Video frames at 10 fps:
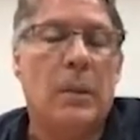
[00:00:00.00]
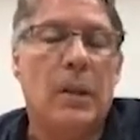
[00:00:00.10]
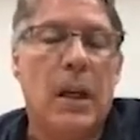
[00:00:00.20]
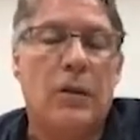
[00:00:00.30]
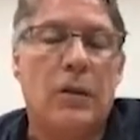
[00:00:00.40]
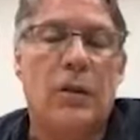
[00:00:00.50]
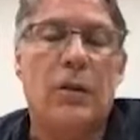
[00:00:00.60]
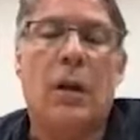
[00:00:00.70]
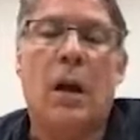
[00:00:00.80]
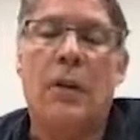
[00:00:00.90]

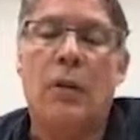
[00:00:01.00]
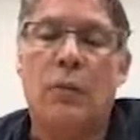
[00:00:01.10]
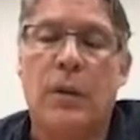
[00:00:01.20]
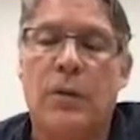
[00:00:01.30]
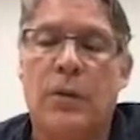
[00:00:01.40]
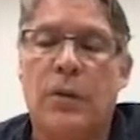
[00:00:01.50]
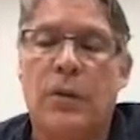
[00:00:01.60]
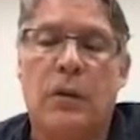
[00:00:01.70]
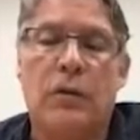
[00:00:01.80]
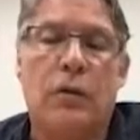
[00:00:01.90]
limitations on those
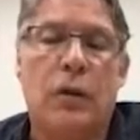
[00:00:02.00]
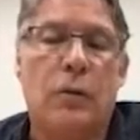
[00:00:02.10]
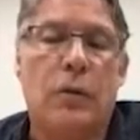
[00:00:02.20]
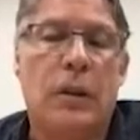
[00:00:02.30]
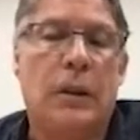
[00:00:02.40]
resources are introduced.